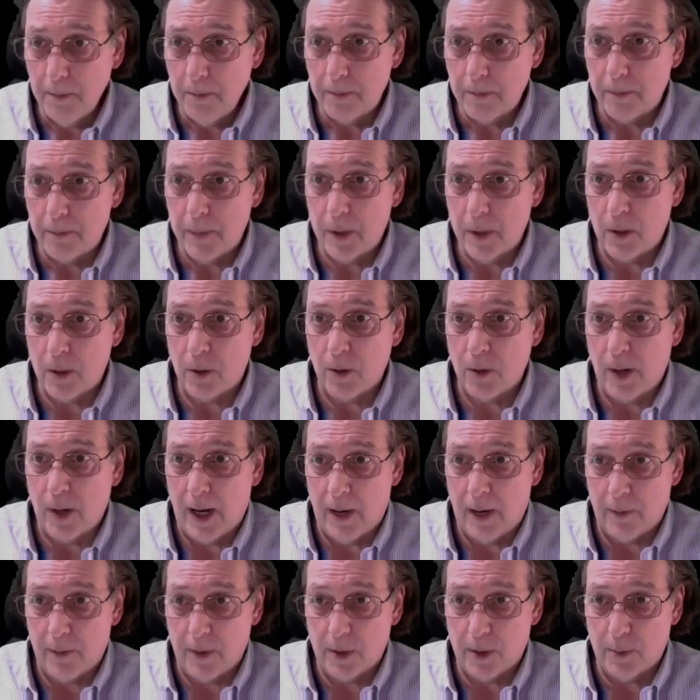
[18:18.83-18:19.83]
you know, your
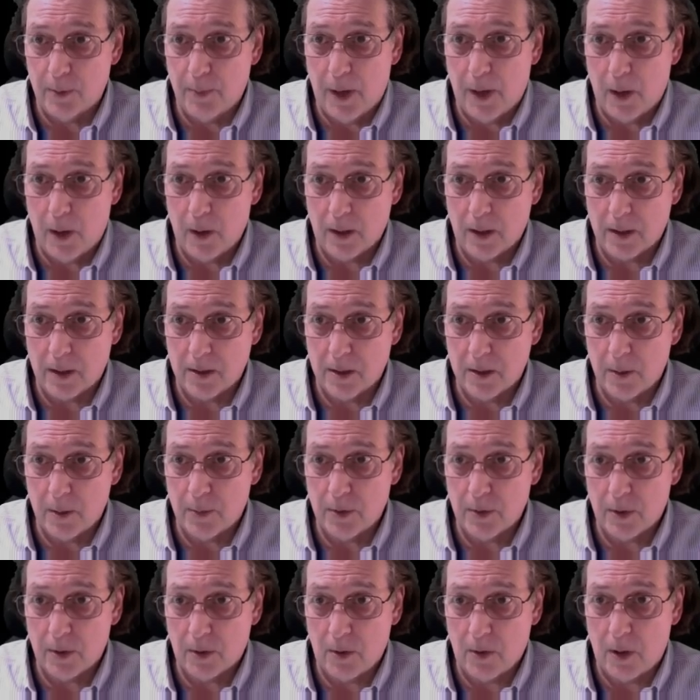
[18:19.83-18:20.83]
average power
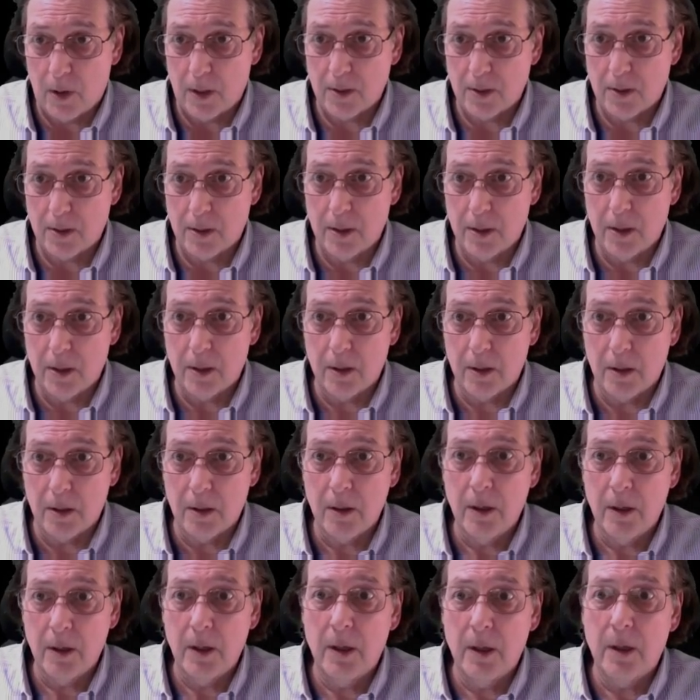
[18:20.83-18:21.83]
consumption across the
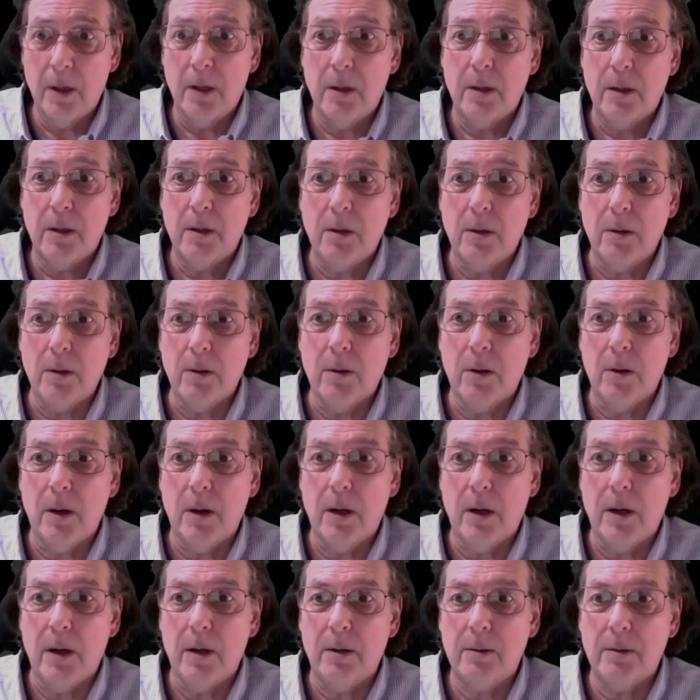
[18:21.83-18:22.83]
year, your
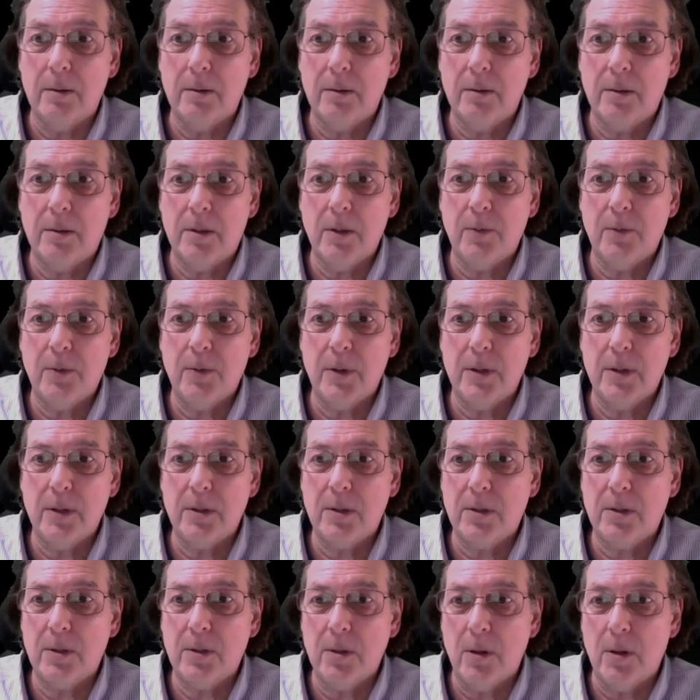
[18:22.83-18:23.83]
uh,
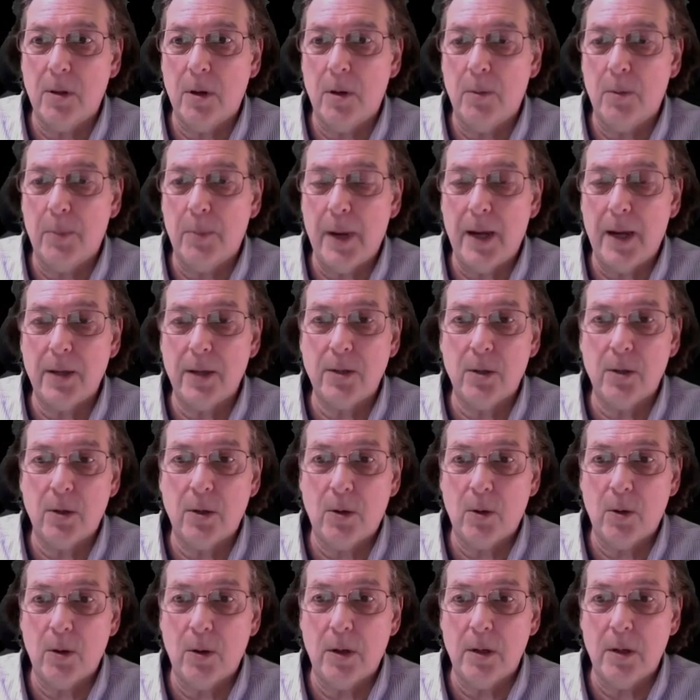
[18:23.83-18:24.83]
difference, you know, past year,
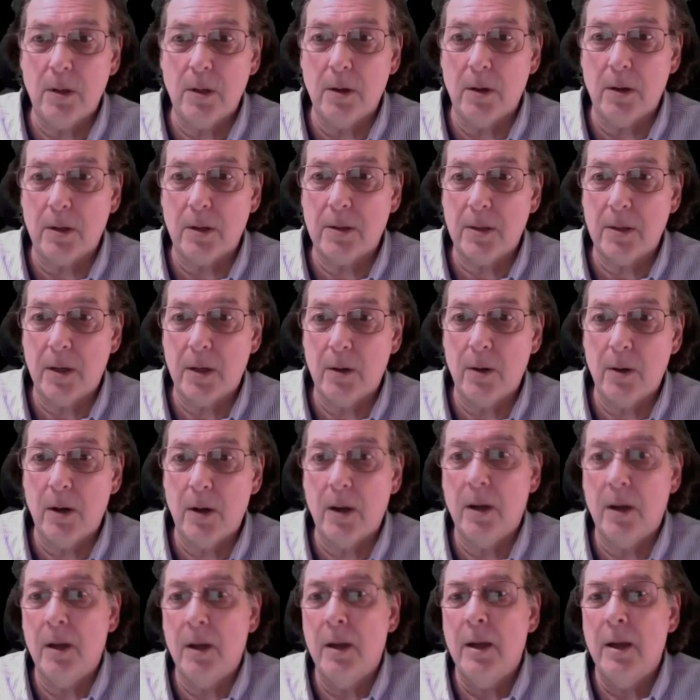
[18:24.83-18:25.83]
current year, et
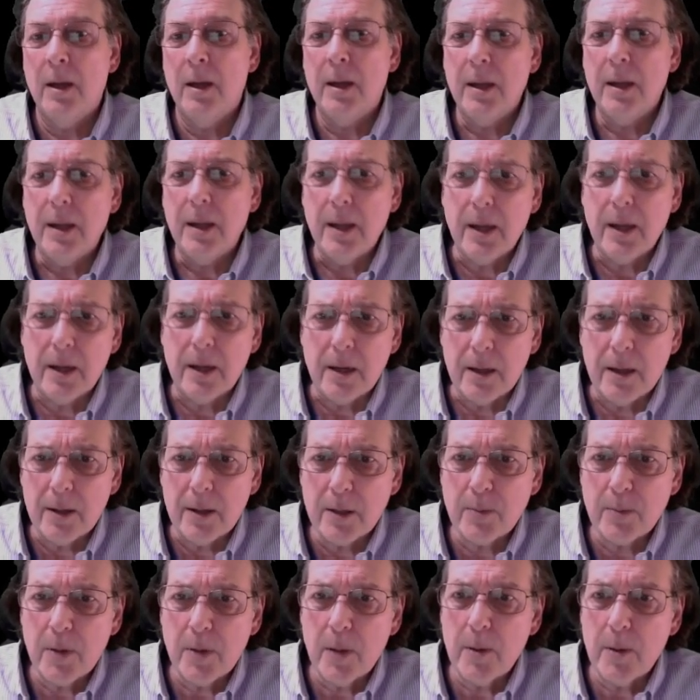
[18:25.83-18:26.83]
cetera. And uh,
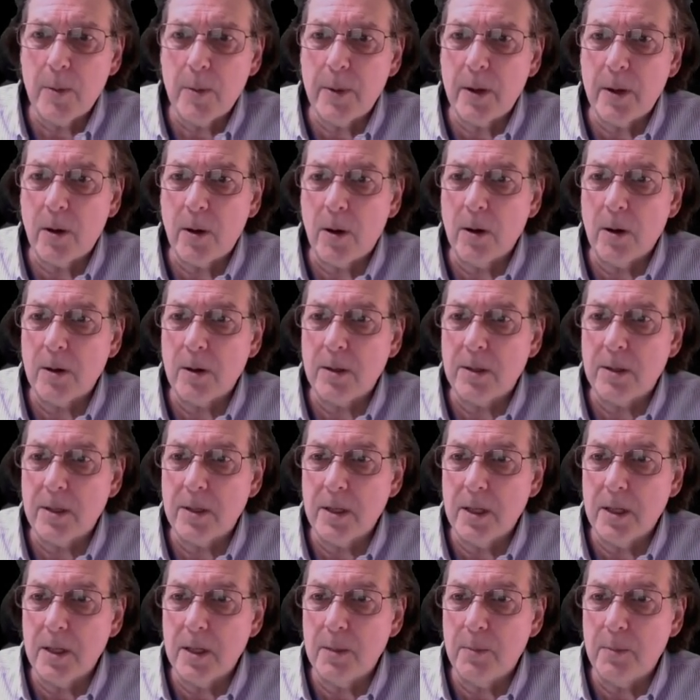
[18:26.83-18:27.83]
this may be a bit hard to
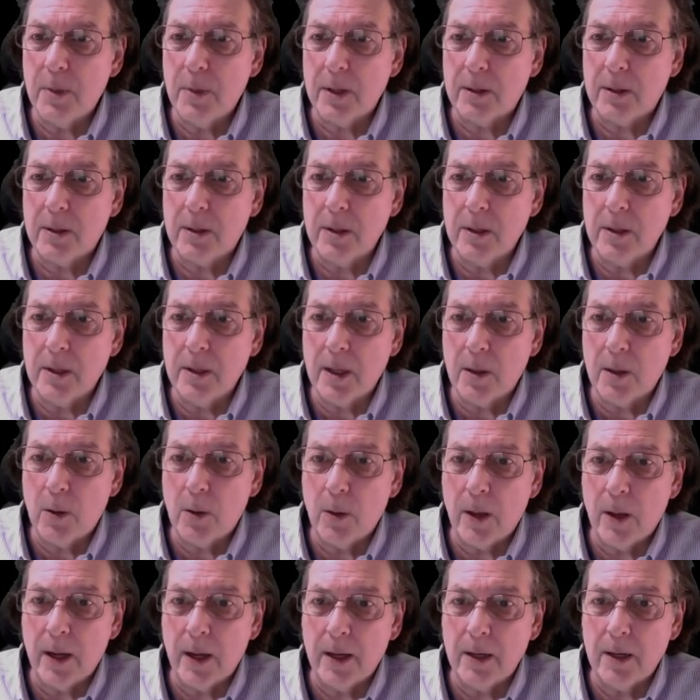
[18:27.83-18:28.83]
see, but the yellow
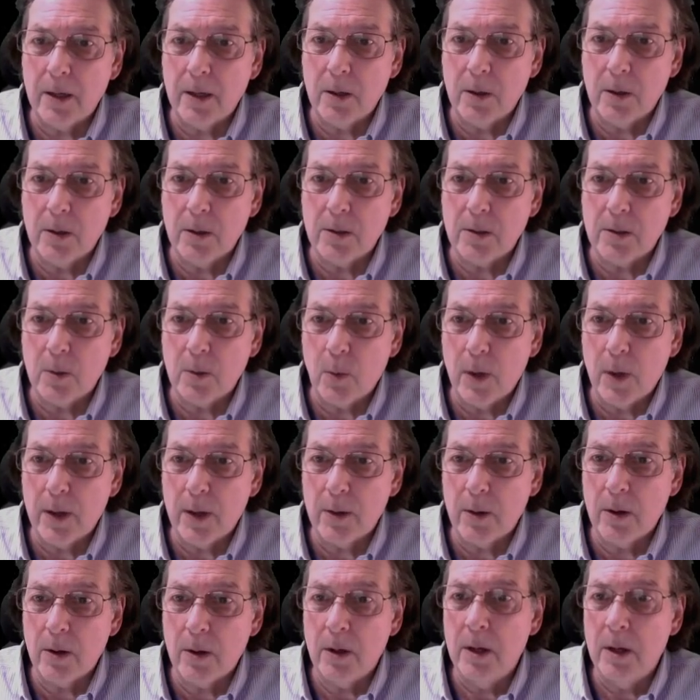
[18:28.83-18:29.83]
line here is the
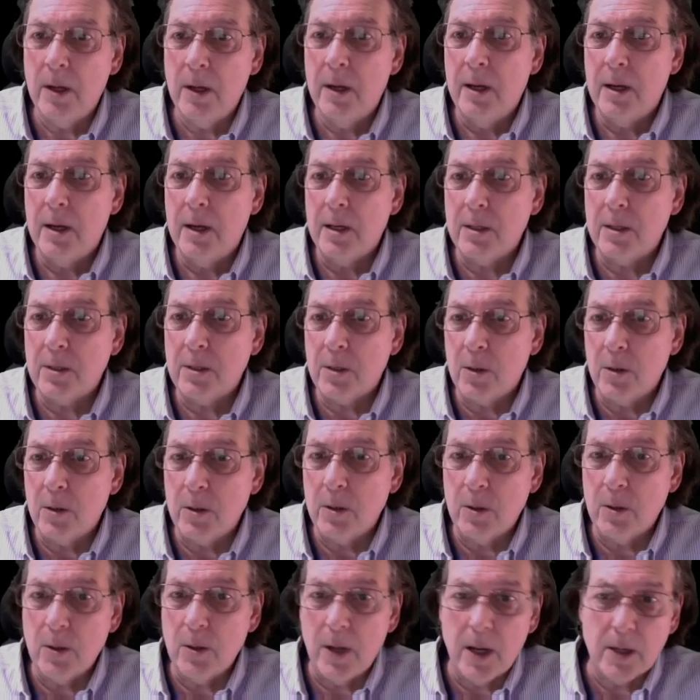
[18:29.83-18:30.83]
weather. And so
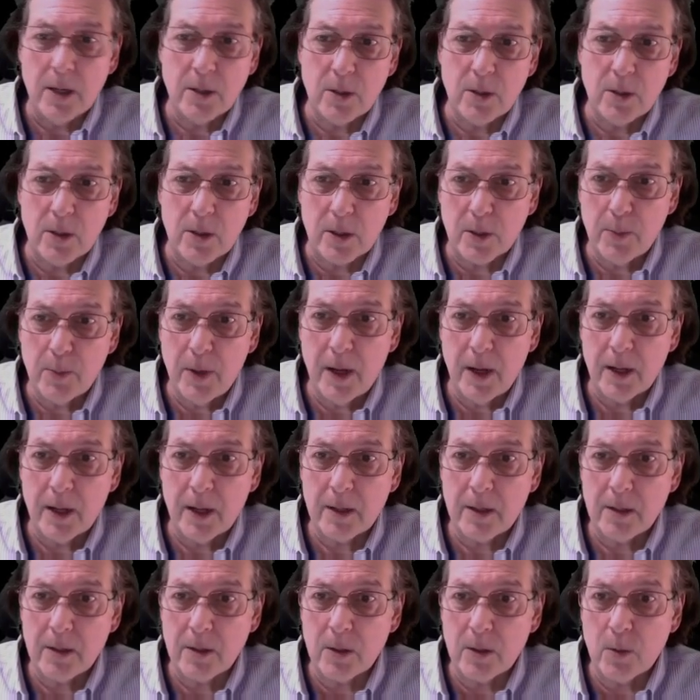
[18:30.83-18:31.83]
you, as you'd
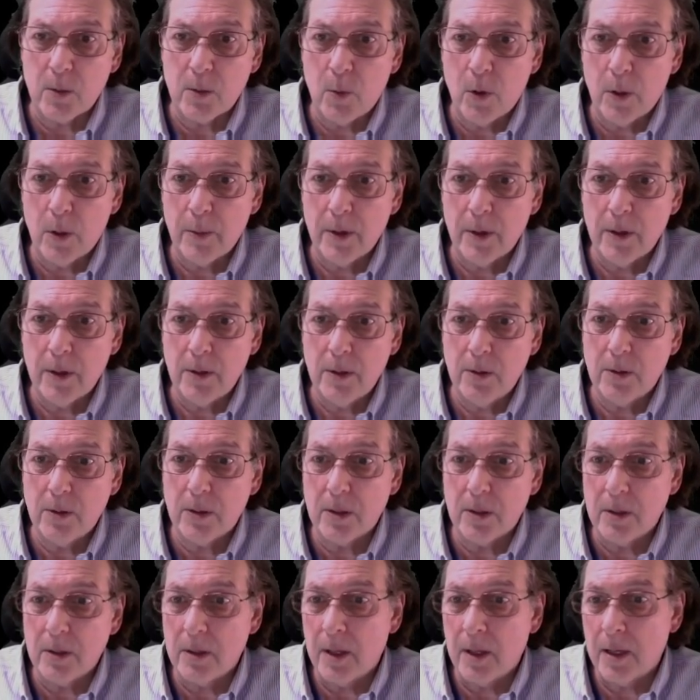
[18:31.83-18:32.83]
expect, as it's warmer,
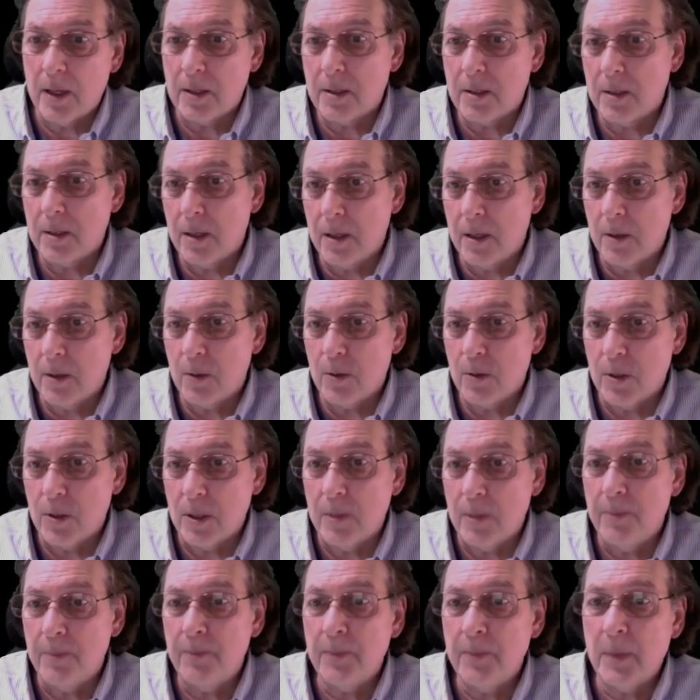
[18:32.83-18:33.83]
using less
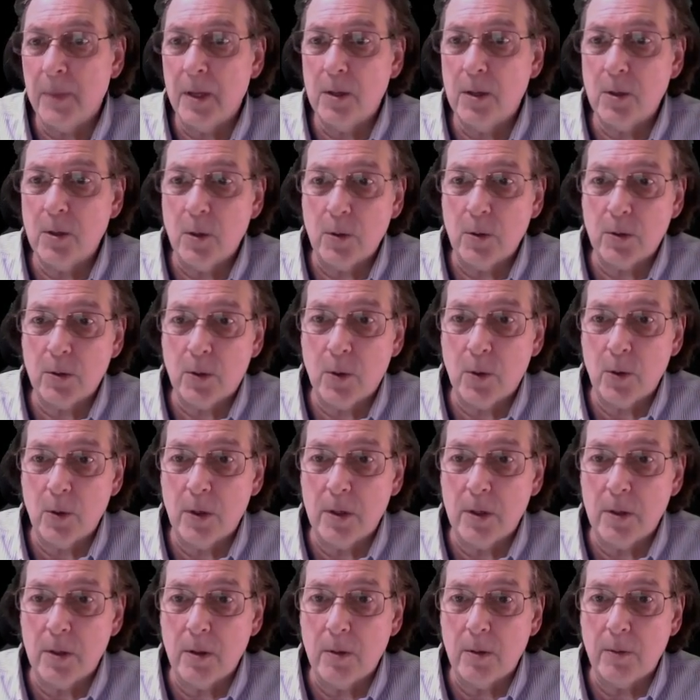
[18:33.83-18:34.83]
energy, shows
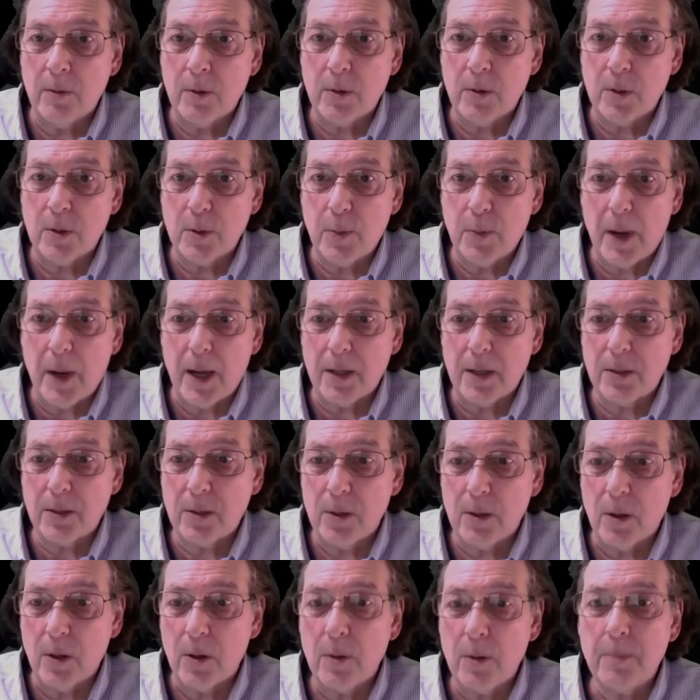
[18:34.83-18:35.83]
current year versus past
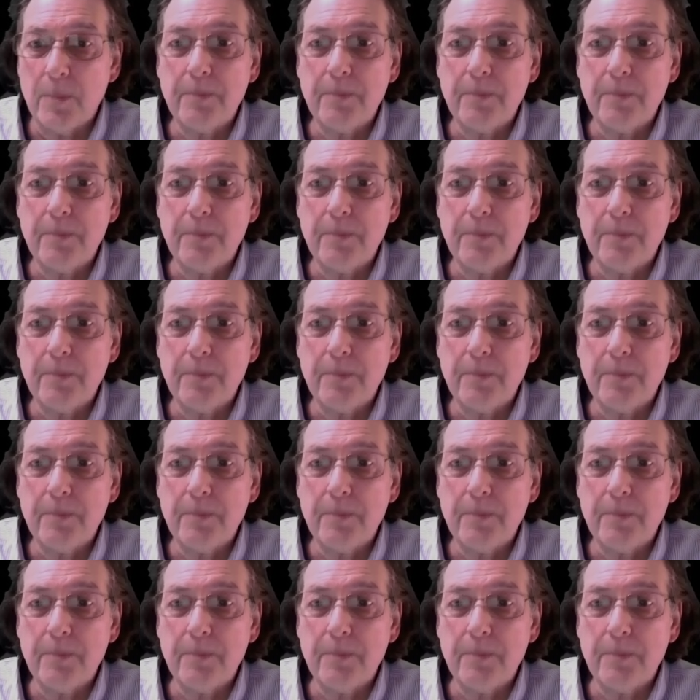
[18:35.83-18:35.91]
year.